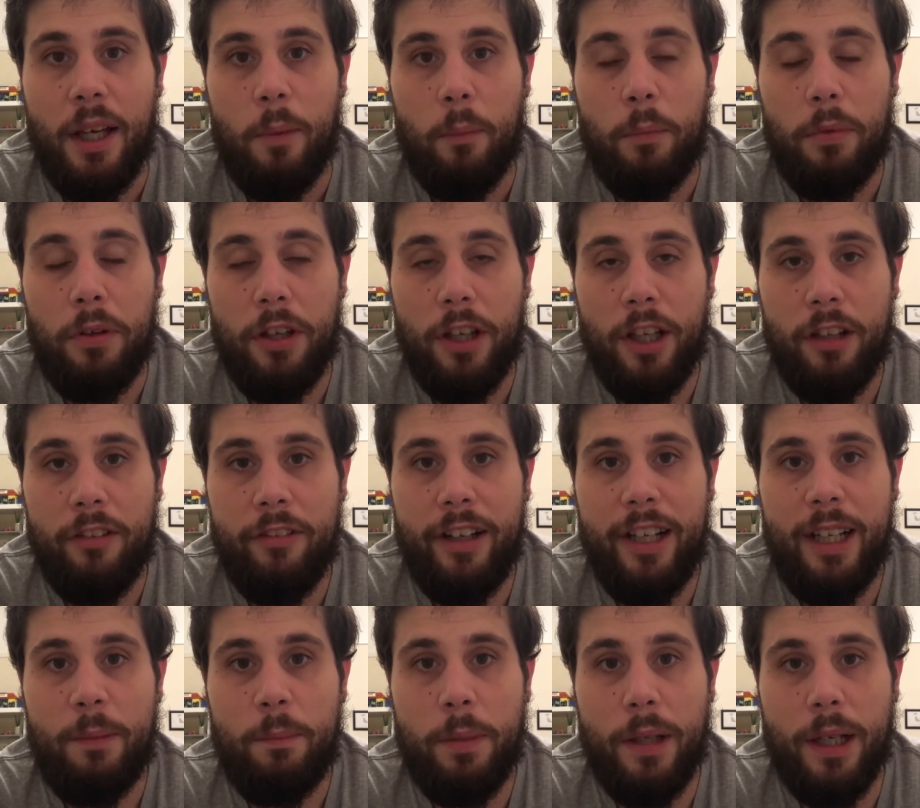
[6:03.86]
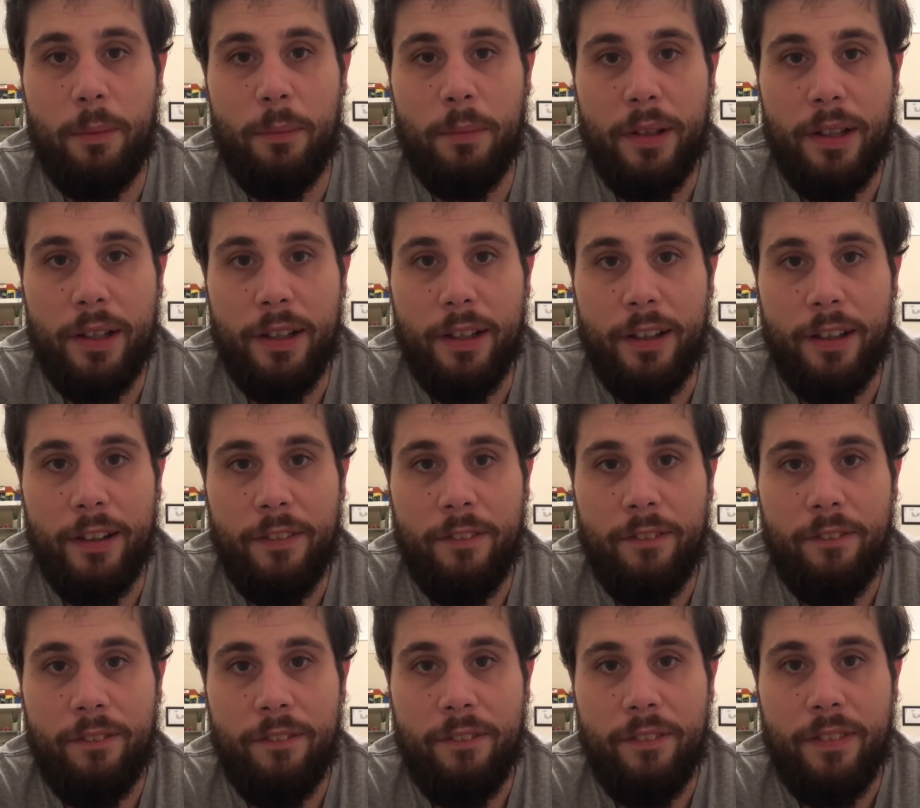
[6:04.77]
Pureed pumpkin
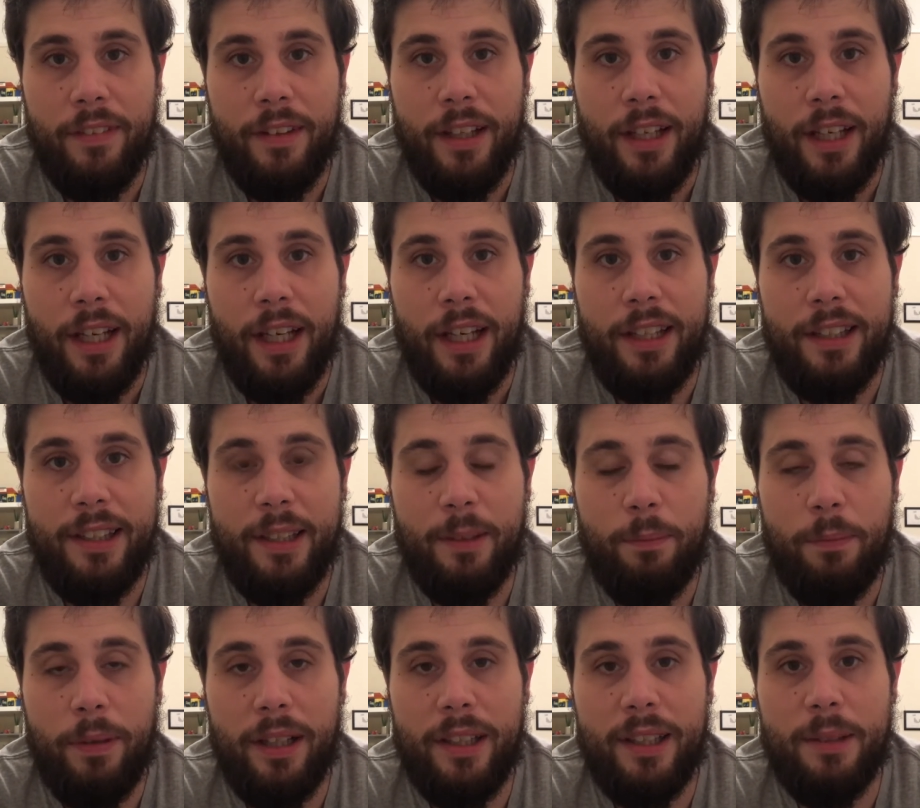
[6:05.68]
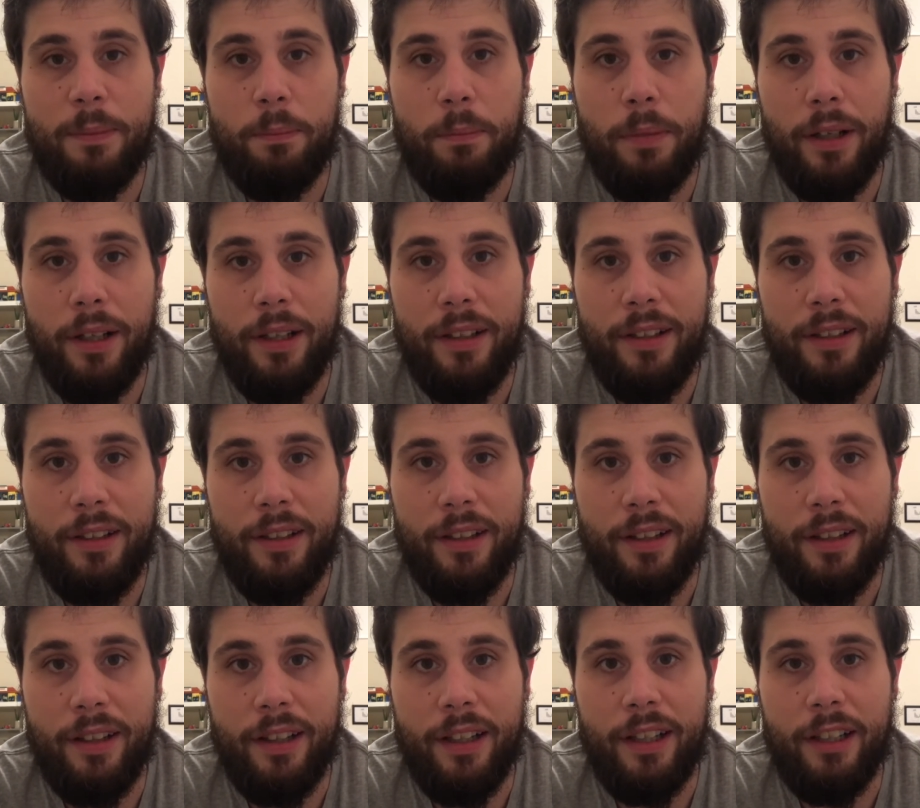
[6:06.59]
is the best
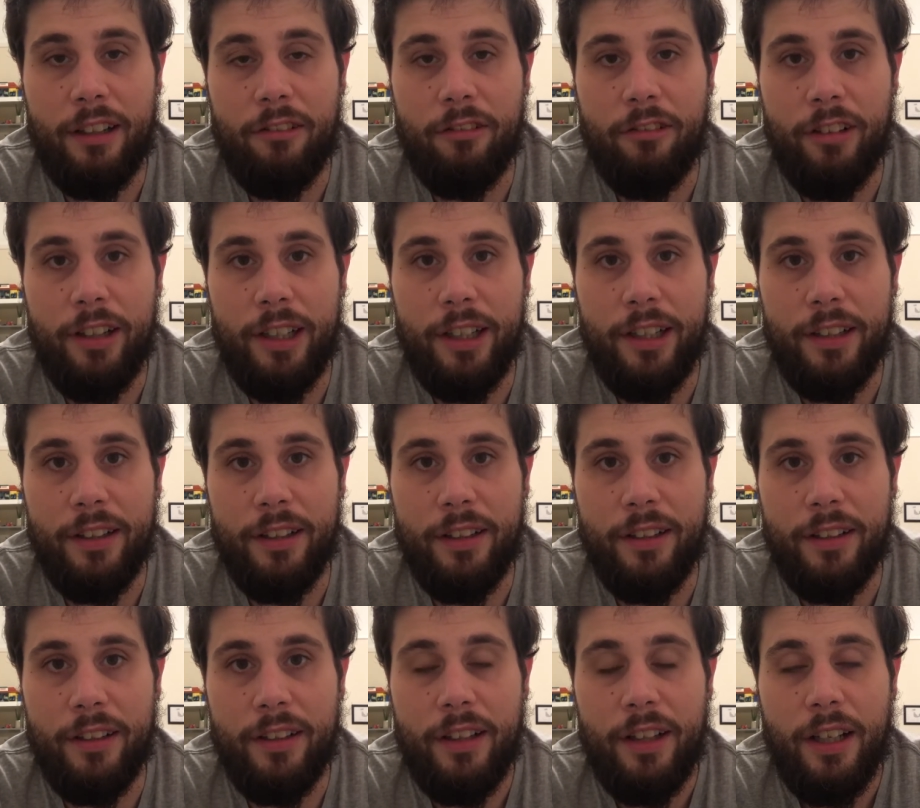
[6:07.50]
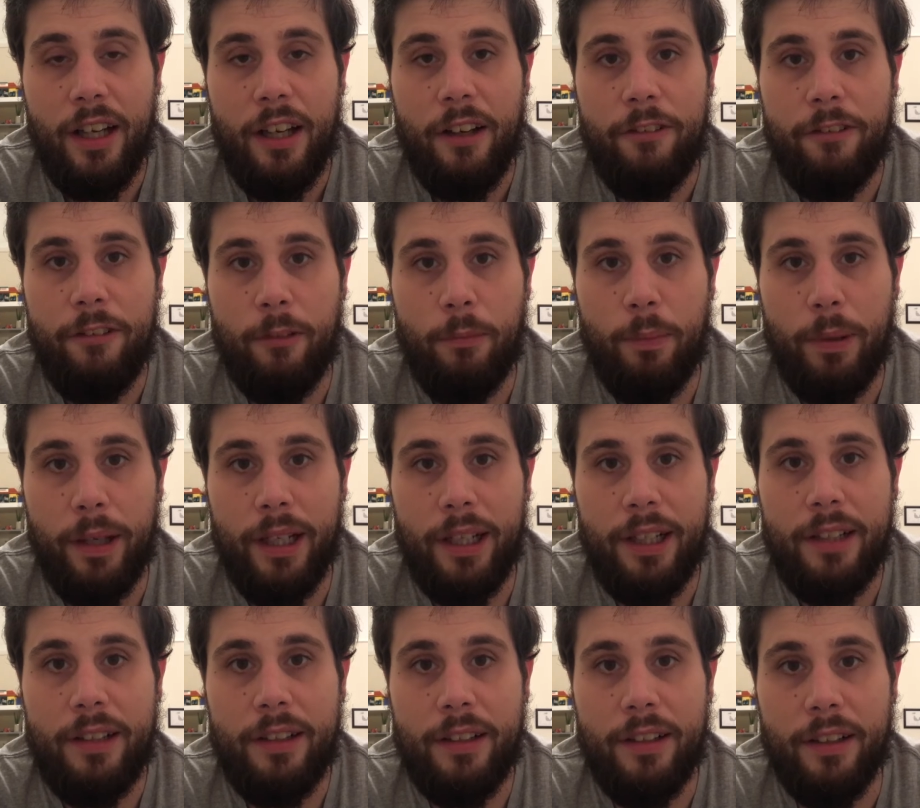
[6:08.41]
binding ingredient for
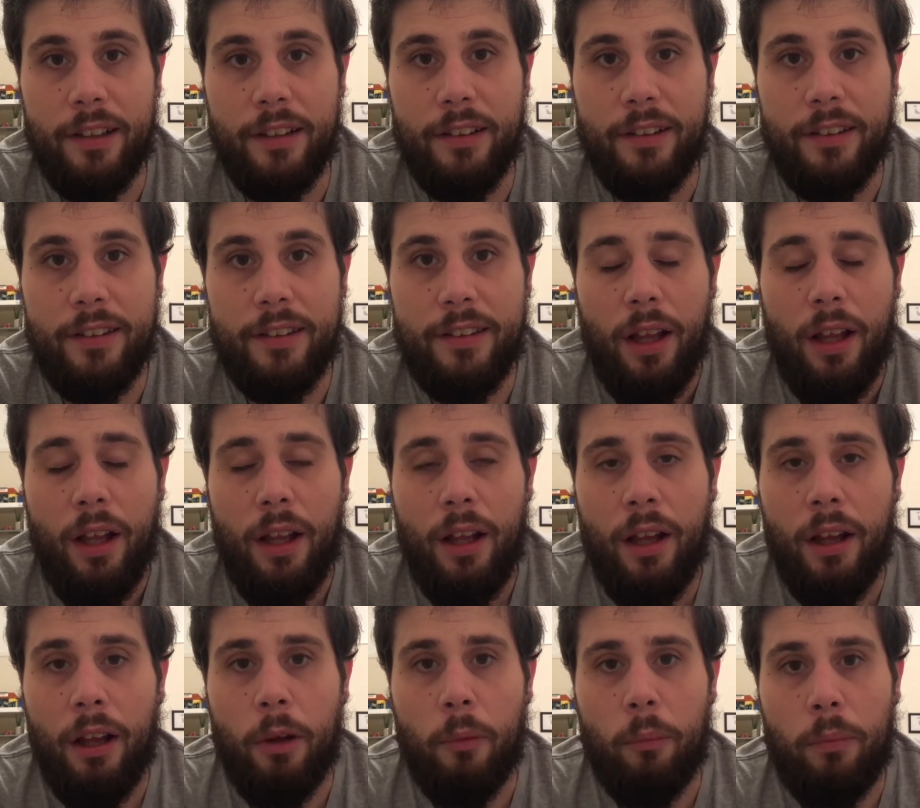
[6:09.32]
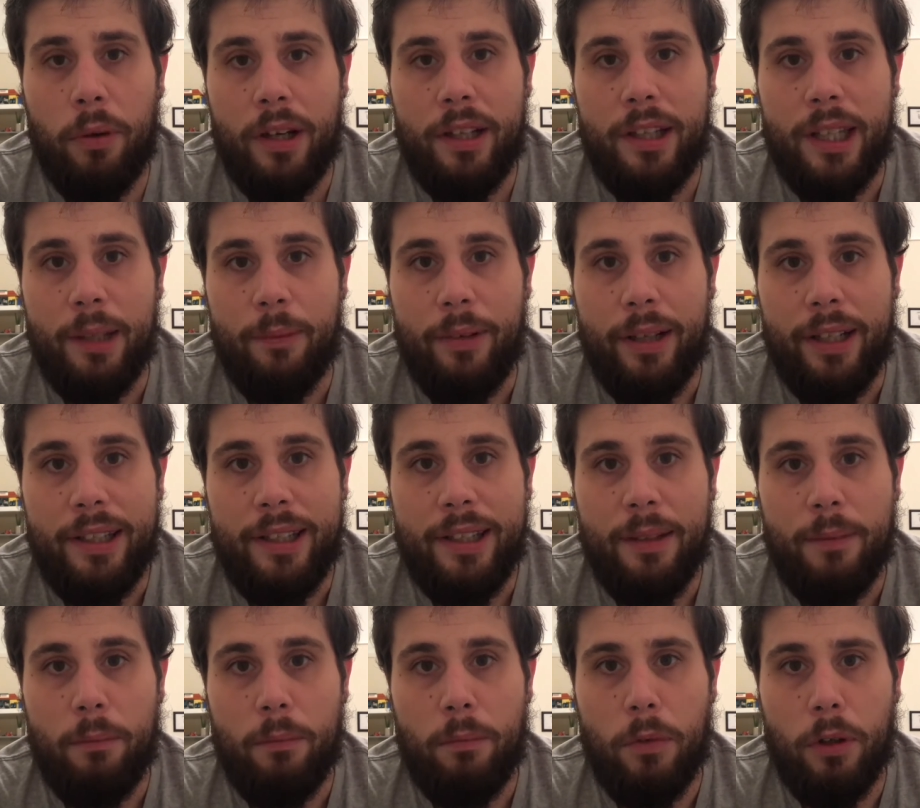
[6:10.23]
baked goods because it makes
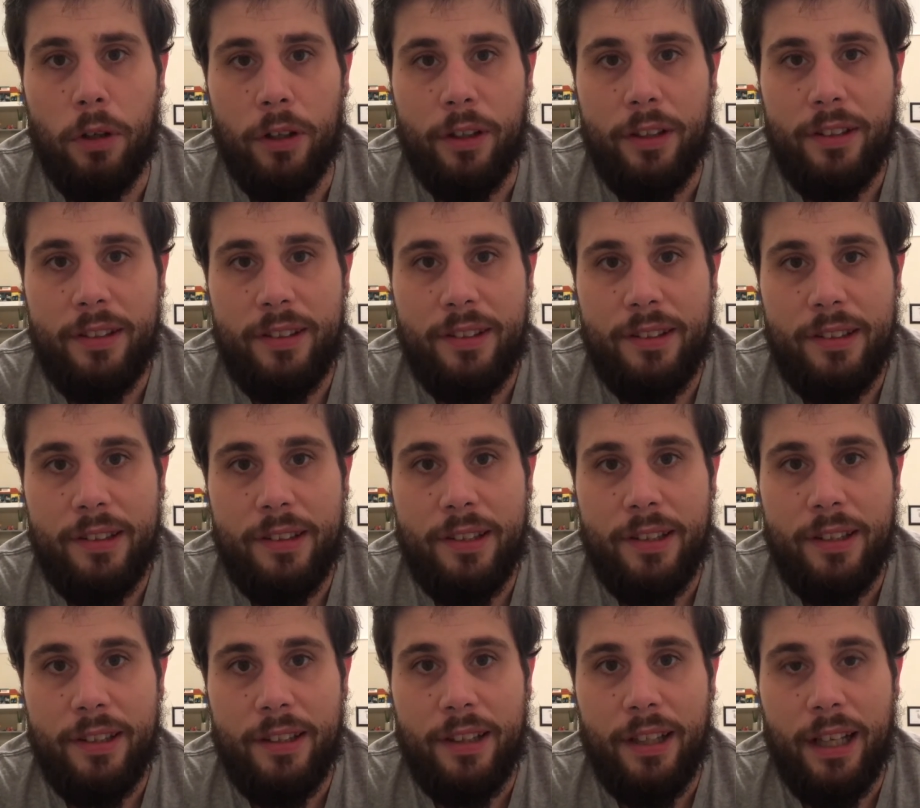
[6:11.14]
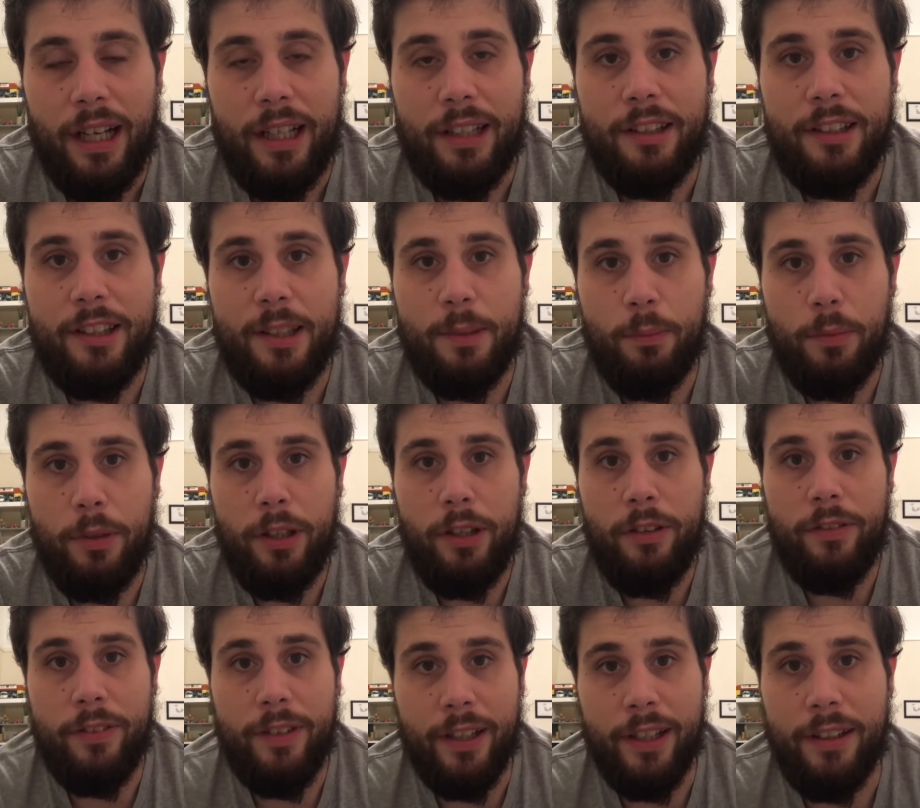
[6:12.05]
them moist and
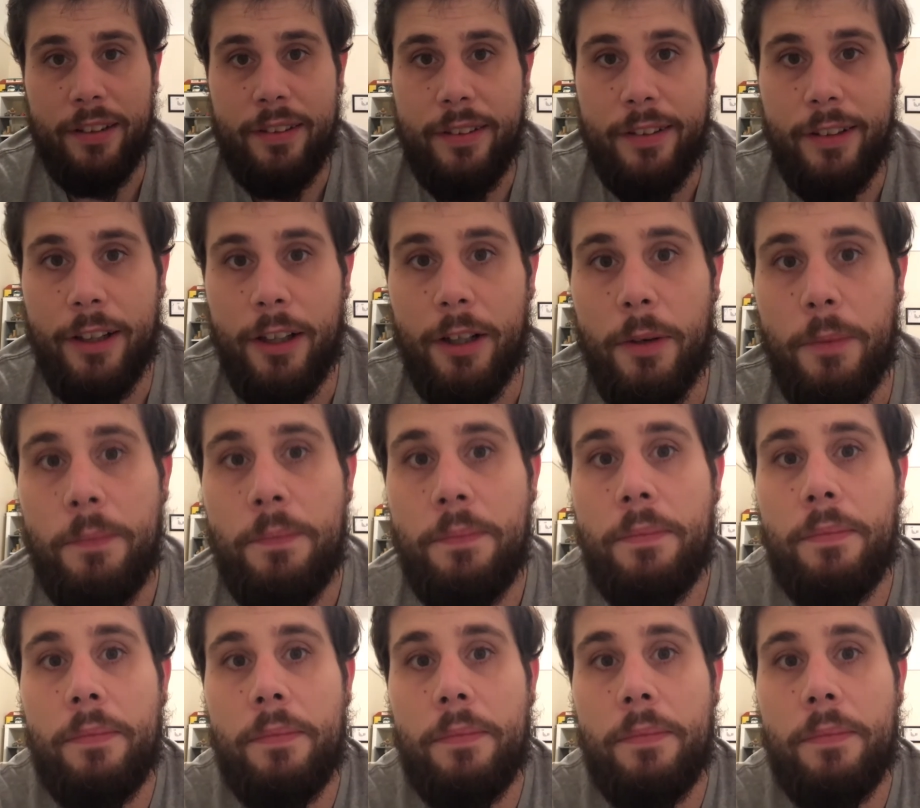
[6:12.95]
smooth tasting.